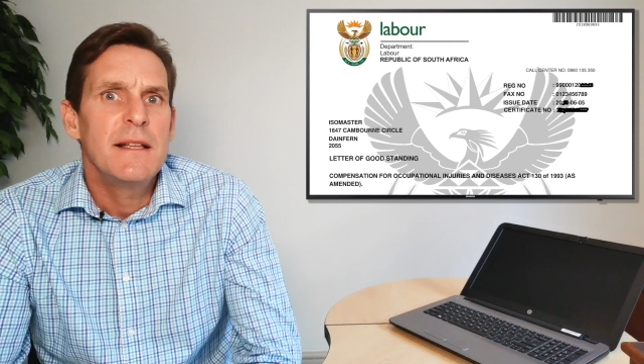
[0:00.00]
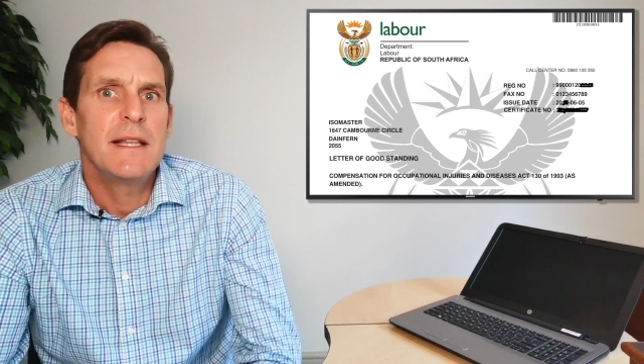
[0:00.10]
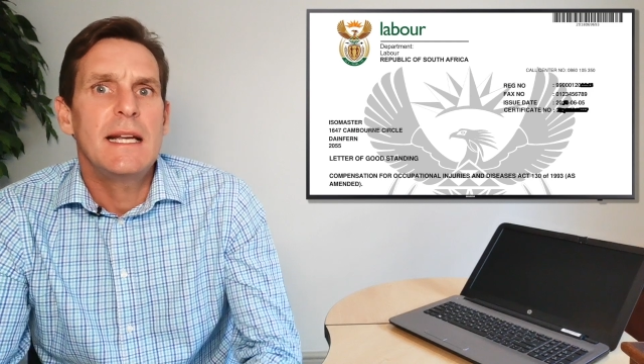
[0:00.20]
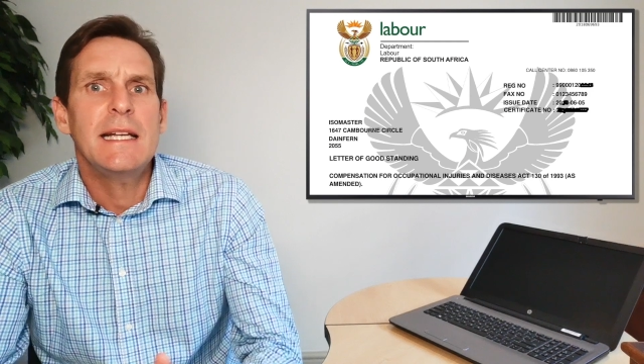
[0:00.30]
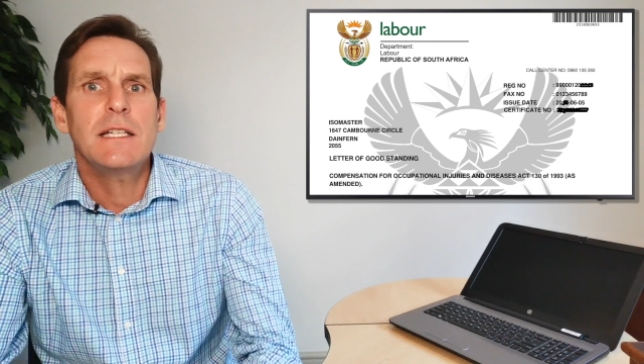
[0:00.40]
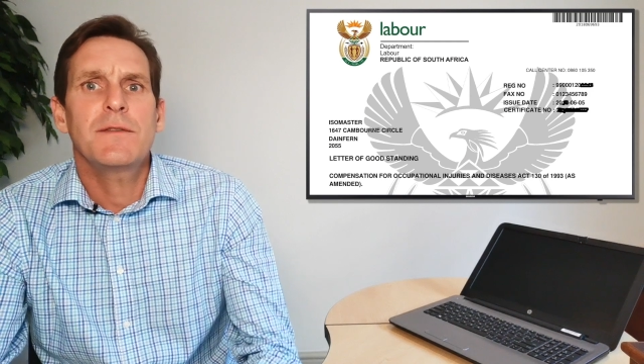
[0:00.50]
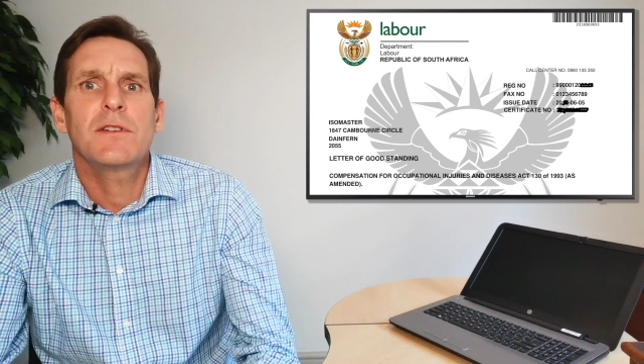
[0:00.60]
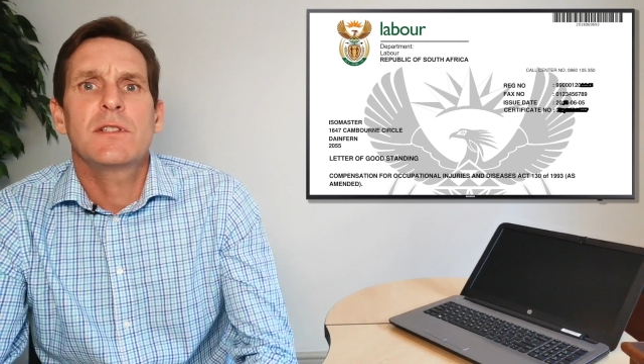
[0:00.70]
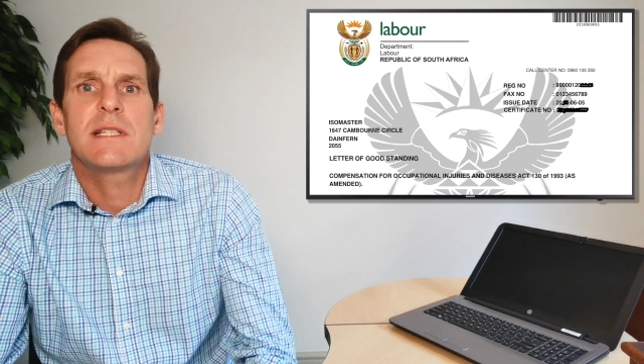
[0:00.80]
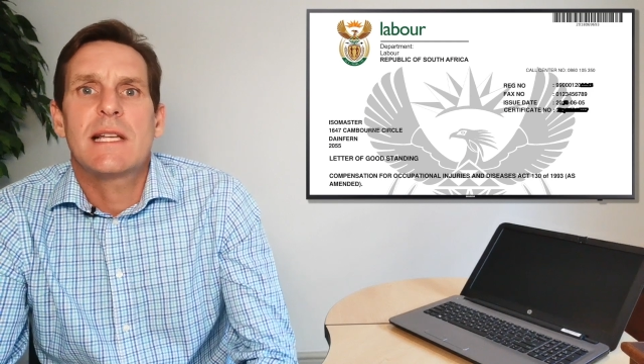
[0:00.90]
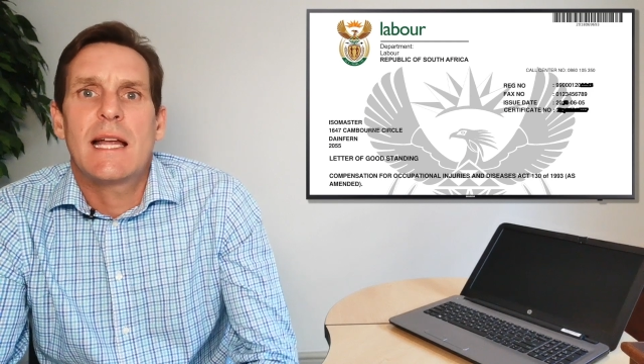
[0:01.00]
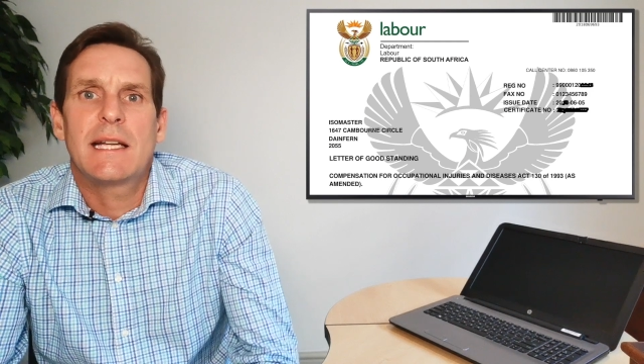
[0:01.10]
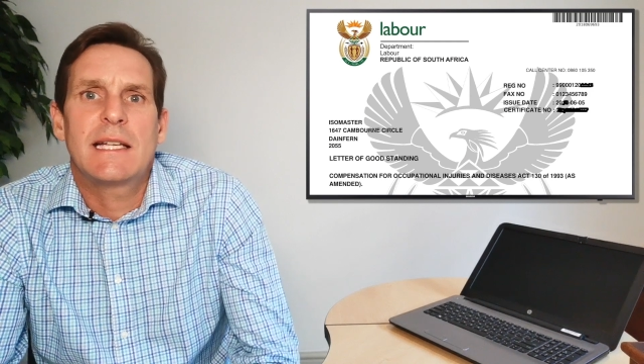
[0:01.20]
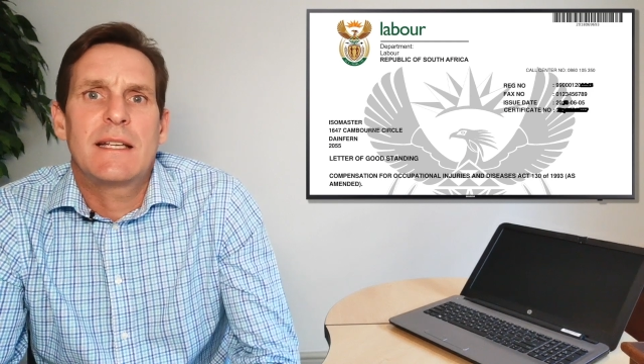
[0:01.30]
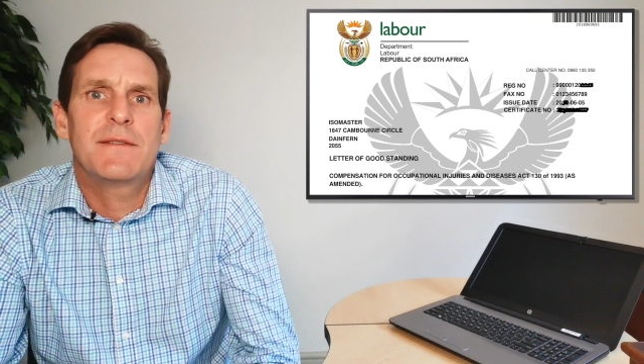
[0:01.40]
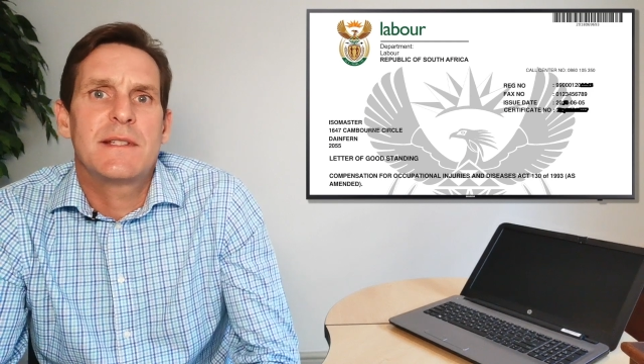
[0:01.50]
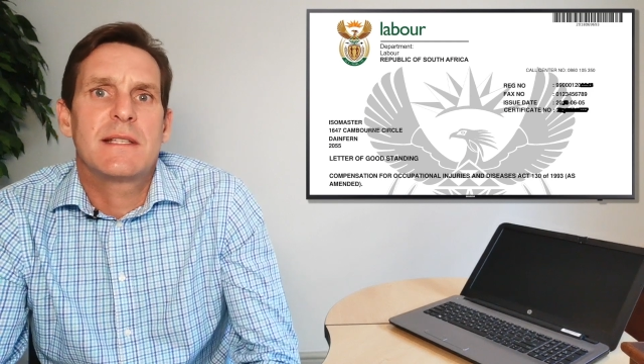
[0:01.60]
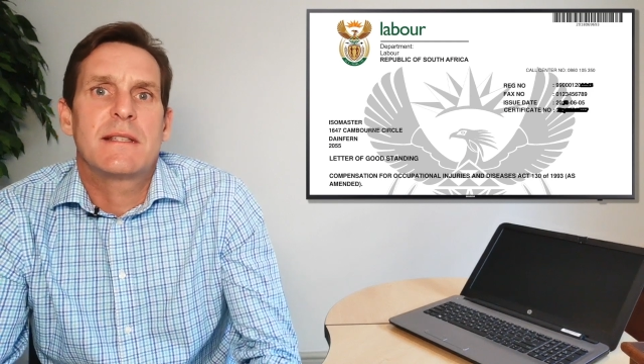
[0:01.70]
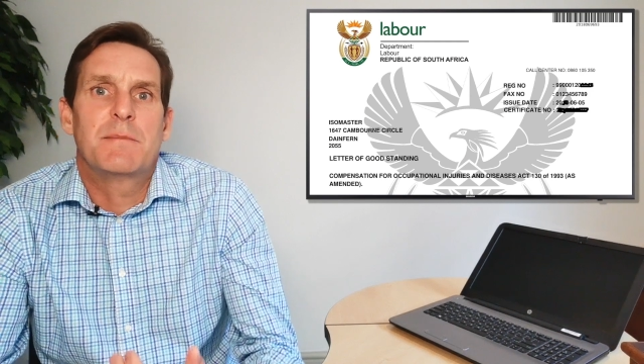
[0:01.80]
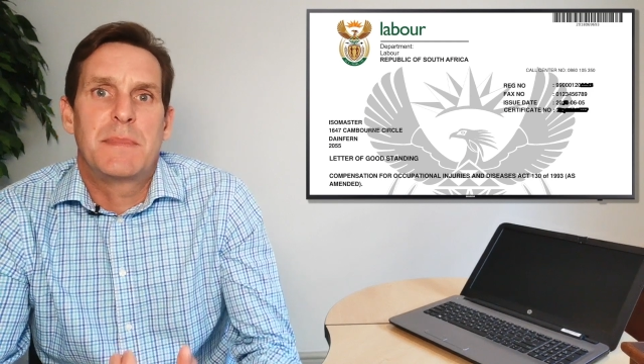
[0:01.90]
The letter of good standing
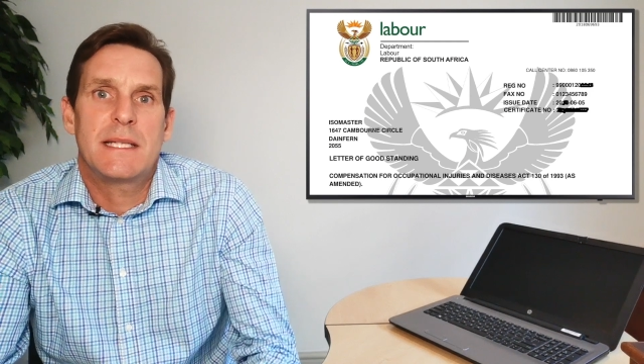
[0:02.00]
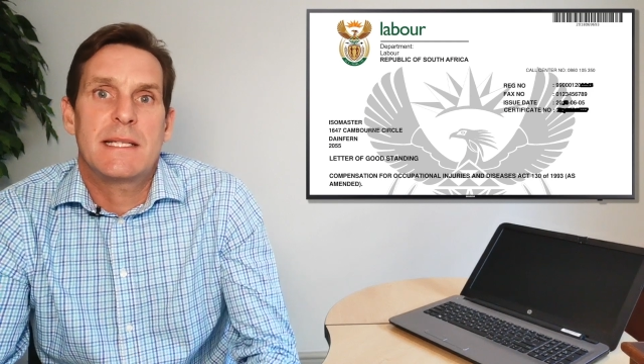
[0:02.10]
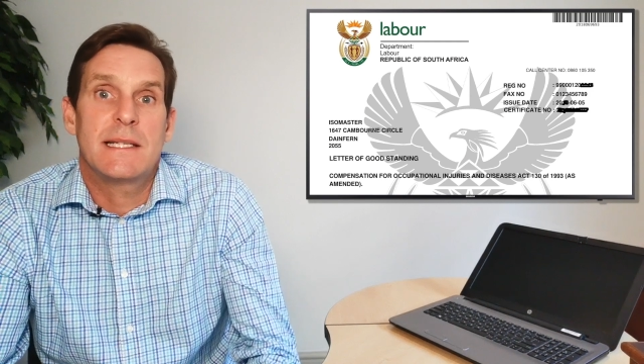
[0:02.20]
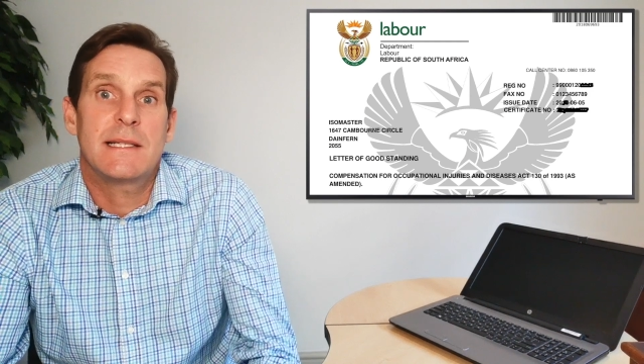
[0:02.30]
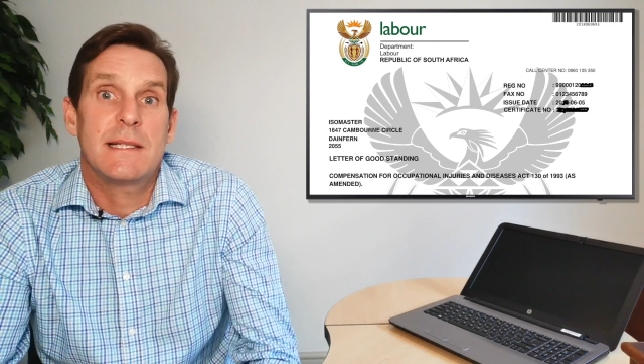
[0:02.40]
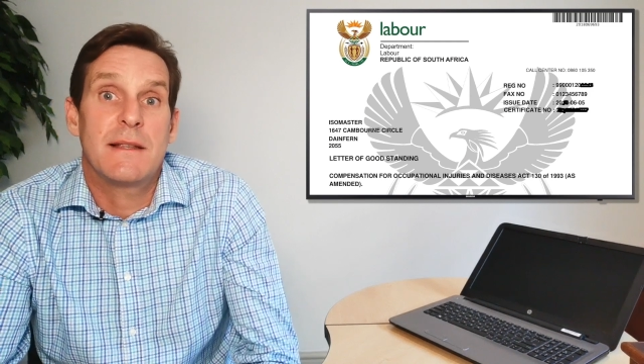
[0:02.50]
gives the business